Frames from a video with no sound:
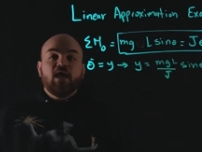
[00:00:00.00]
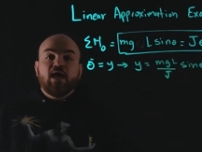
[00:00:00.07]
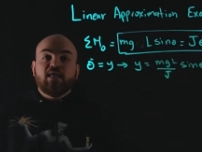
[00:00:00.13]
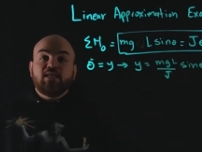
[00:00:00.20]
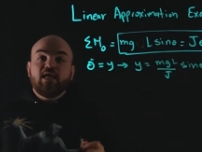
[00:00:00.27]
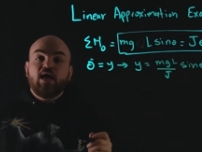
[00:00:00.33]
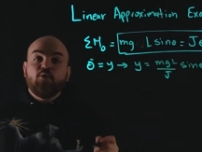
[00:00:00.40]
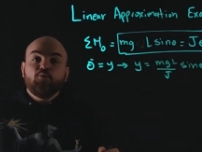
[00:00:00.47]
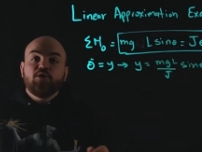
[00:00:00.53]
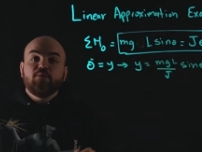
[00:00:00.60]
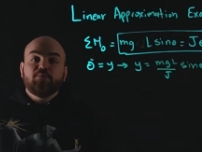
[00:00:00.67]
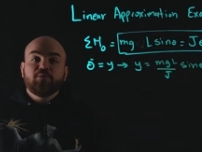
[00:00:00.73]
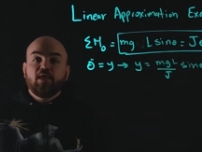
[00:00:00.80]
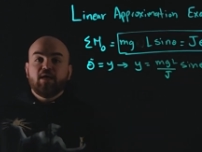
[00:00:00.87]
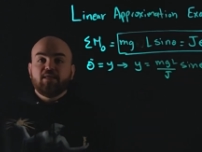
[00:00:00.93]
And now we
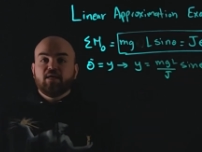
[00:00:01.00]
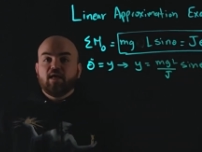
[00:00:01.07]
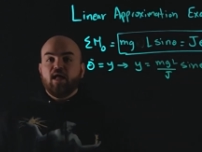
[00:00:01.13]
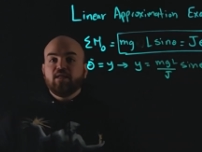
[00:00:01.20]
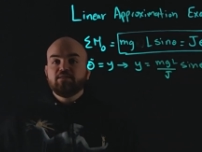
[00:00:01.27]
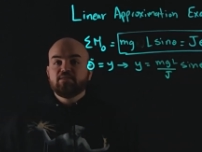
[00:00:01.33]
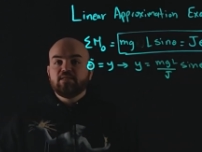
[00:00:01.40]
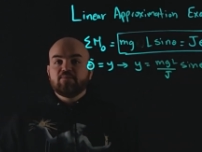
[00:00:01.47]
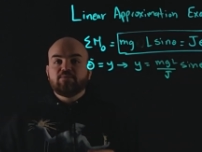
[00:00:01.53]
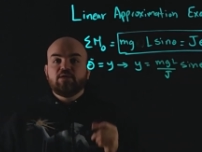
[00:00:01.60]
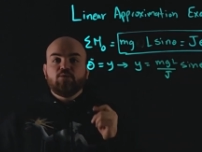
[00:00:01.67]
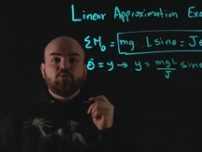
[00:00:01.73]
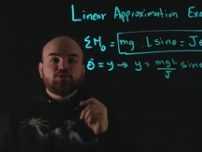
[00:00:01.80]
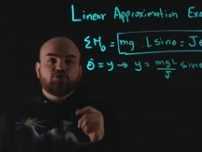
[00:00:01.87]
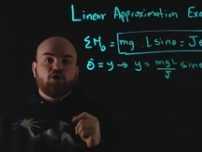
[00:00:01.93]
apply the concepts that
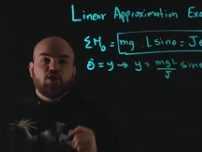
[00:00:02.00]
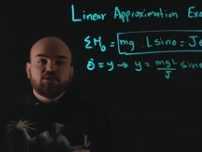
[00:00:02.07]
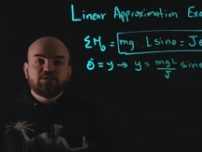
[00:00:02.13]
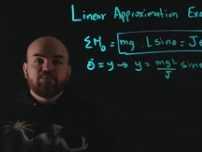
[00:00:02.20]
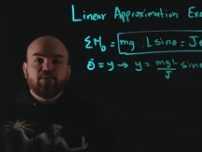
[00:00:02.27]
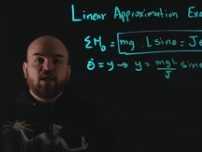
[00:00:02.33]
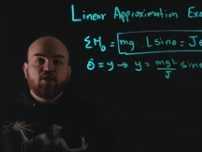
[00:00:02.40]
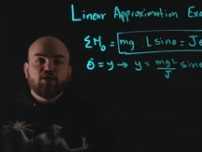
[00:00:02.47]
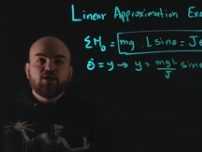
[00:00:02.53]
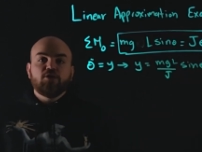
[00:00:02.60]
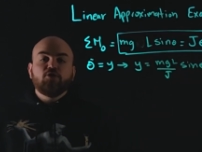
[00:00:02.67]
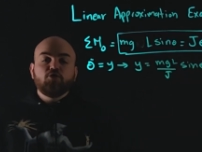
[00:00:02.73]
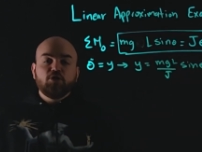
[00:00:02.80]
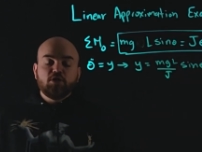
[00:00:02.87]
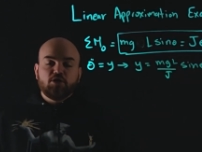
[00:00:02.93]
we talked about in an
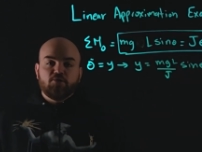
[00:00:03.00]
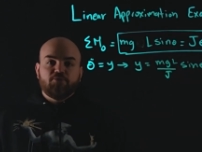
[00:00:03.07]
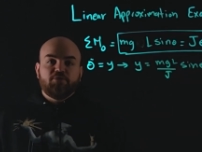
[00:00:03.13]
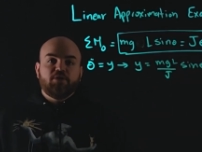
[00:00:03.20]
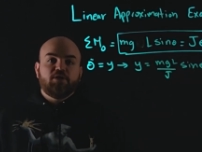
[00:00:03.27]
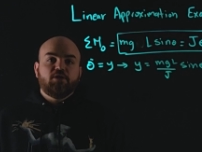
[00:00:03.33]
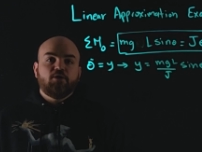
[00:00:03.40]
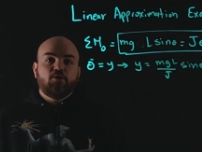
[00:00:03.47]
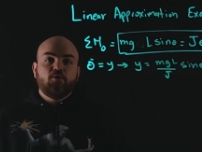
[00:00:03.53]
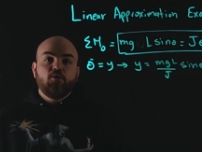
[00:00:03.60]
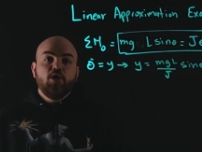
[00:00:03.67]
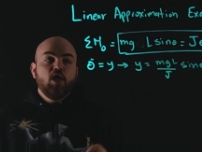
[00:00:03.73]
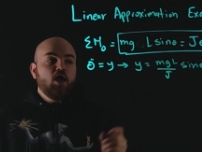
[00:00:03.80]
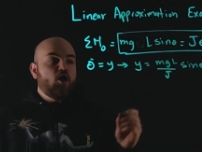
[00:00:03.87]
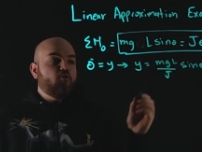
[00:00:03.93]
earlier video
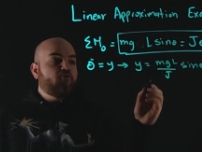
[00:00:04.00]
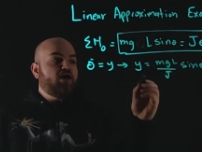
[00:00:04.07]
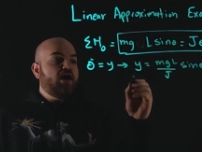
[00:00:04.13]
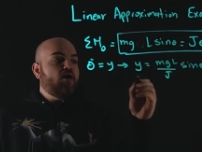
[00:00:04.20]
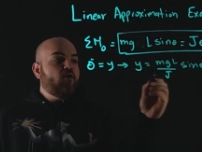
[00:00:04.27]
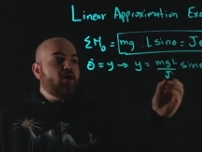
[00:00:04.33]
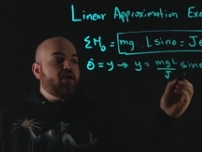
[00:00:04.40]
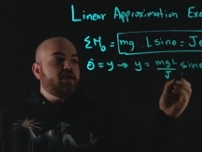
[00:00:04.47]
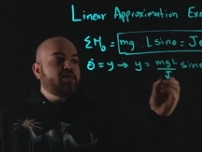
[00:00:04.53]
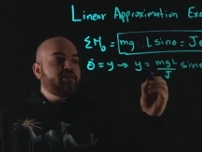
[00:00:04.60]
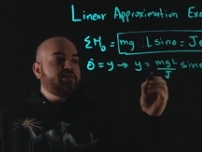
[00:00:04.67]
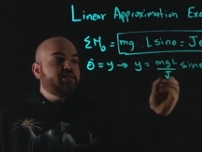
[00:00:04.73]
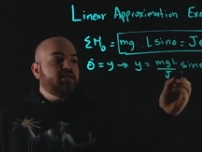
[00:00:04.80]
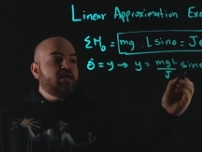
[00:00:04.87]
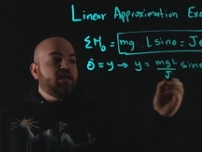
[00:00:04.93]
of how I
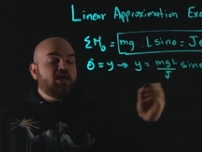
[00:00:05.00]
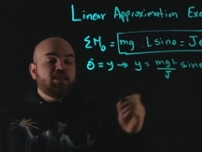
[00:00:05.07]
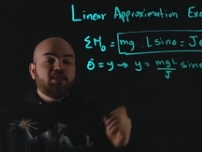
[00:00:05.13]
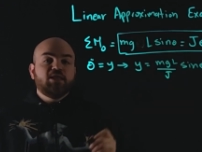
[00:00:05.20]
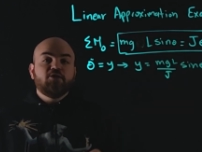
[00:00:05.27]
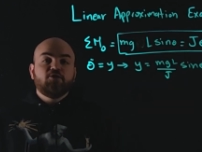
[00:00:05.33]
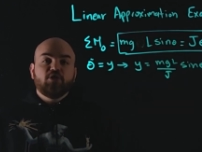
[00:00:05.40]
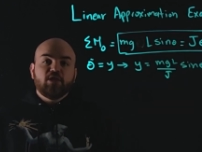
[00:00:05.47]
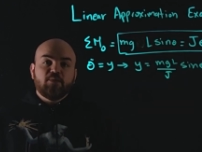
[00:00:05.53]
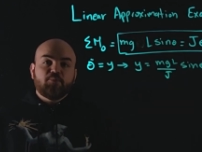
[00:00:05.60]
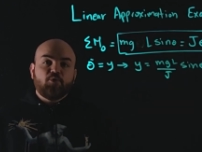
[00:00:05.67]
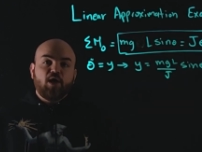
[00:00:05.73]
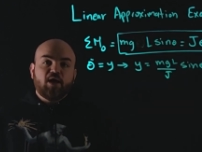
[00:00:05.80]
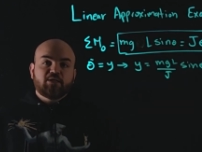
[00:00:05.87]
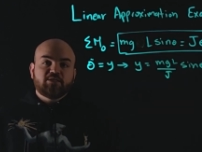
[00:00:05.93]
can linearly
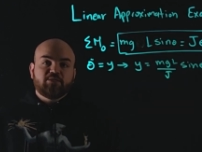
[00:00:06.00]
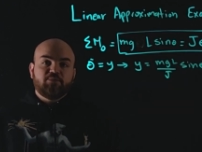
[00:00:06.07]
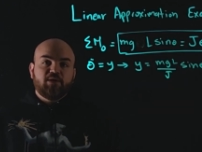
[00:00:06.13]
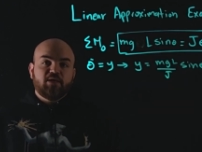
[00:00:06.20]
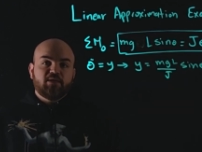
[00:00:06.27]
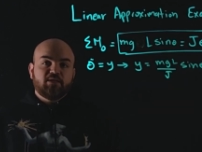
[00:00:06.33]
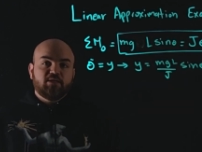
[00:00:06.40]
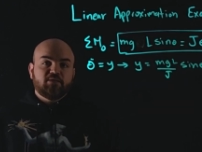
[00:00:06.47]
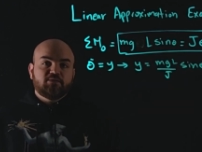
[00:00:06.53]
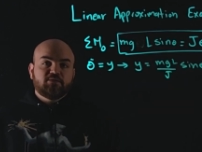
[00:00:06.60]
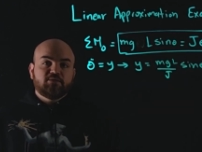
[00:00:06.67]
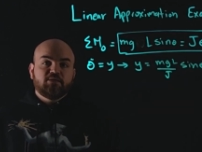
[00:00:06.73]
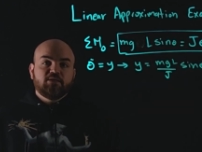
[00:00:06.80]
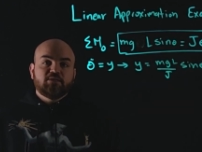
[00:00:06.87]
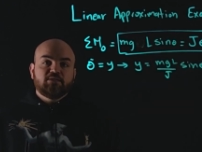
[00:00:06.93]
approximate
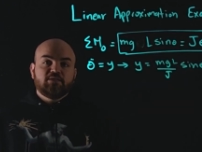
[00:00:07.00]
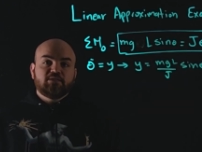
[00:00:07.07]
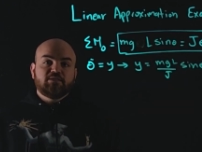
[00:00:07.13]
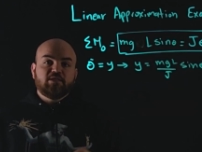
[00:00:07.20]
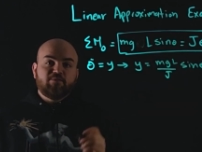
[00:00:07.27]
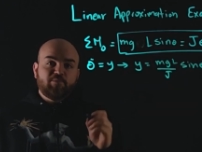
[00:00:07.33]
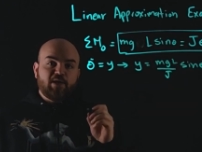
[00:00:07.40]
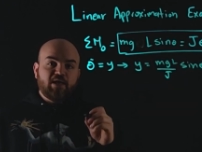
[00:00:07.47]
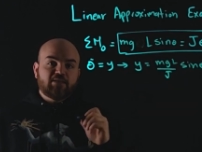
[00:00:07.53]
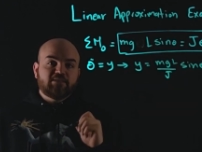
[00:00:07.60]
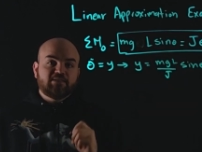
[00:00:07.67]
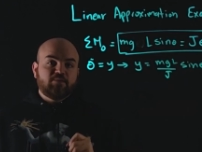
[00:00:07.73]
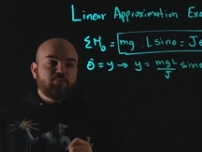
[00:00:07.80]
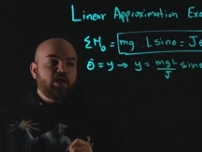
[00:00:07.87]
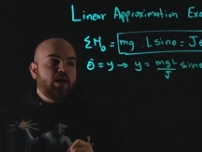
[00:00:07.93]
this system at
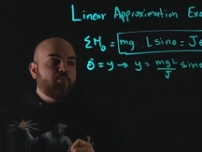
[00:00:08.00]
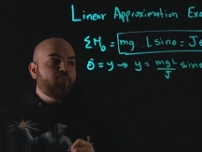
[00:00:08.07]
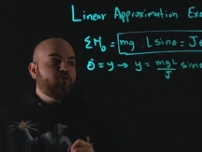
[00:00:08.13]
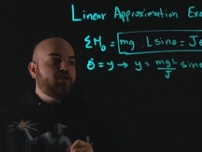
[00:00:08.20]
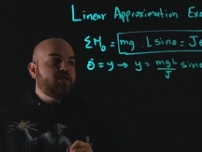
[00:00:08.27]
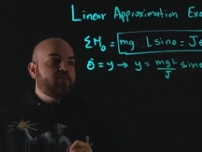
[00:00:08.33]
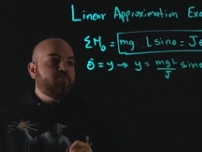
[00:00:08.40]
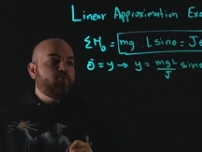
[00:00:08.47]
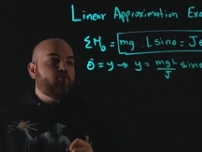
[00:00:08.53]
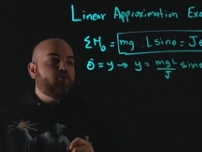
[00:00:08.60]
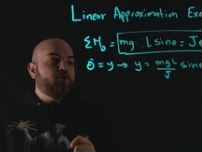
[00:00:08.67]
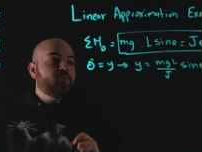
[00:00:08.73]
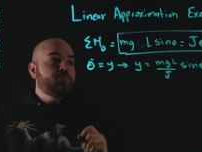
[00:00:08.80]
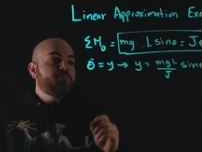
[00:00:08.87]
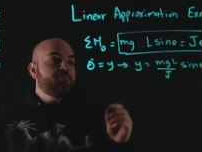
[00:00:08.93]
some operating
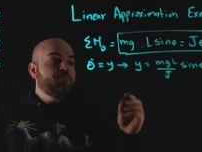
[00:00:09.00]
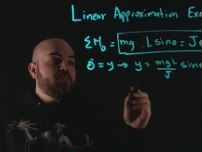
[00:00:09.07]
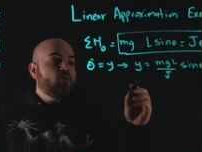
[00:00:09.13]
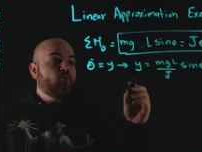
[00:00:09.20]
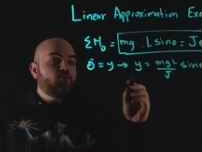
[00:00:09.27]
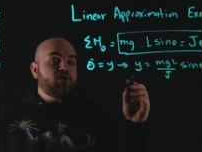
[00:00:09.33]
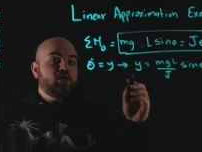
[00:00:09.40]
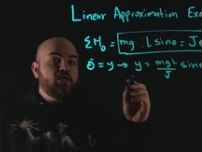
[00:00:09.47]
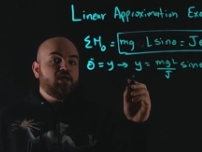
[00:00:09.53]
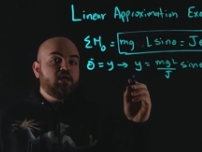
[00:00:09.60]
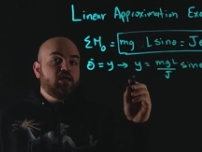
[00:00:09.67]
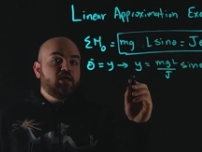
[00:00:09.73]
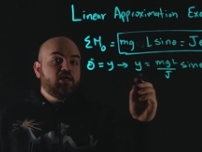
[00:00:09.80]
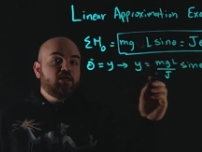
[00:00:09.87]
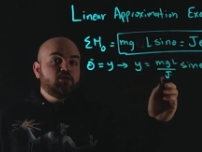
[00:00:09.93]
point.
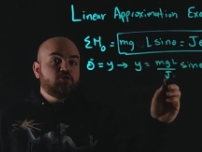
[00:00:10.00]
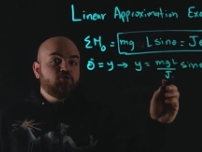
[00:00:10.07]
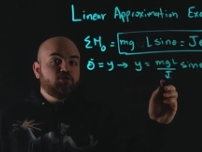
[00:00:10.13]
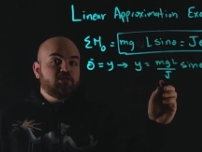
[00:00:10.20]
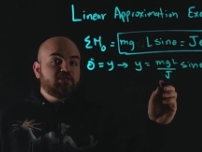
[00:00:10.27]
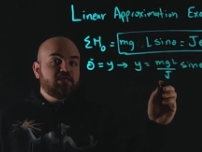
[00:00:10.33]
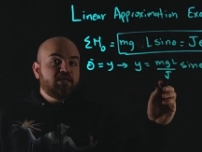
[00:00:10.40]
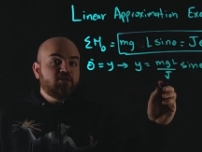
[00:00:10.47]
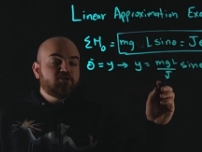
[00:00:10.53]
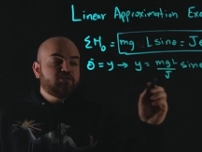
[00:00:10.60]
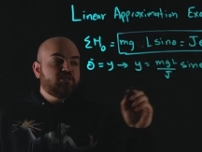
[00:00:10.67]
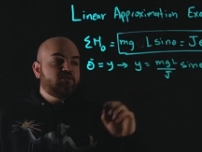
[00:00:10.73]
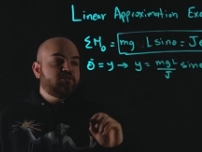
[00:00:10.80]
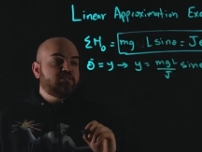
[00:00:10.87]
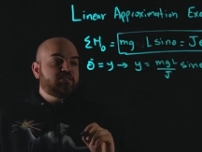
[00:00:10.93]
We do the Taylor
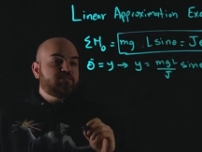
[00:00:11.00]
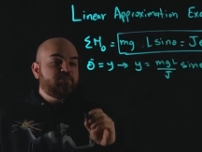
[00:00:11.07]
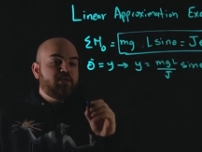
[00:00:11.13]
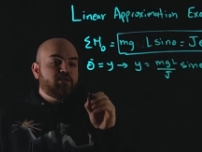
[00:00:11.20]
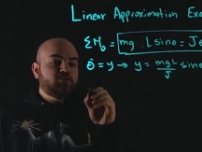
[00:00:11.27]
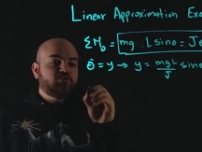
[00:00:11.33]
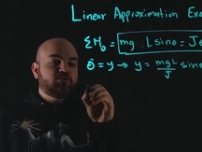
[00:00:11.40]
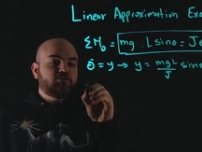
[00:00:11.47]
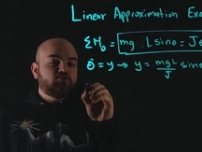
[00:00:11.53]
series expansion.